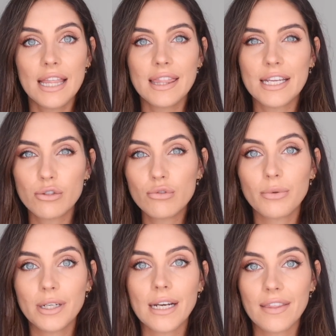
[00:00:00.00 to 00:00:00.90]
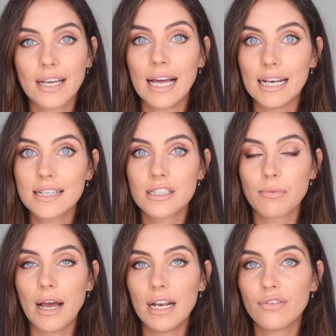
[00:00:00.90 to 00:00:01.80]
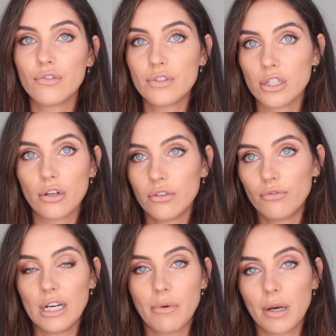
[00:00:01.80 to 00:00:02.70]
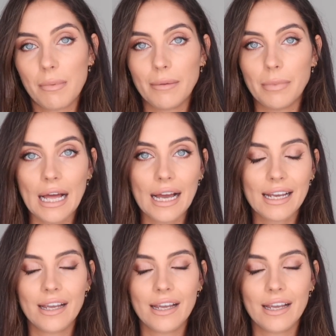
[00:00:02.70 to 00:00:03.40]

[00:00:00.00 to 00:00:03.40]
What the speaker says: They do in other colours as well if you don't really want to buy black.